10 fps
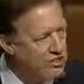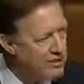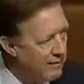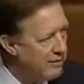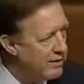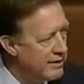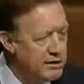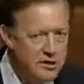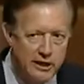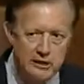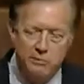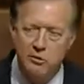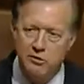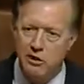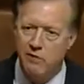
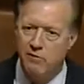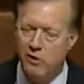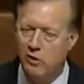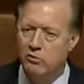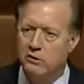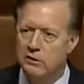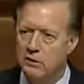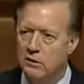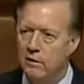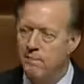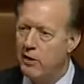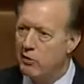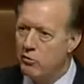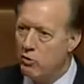76% of the vote in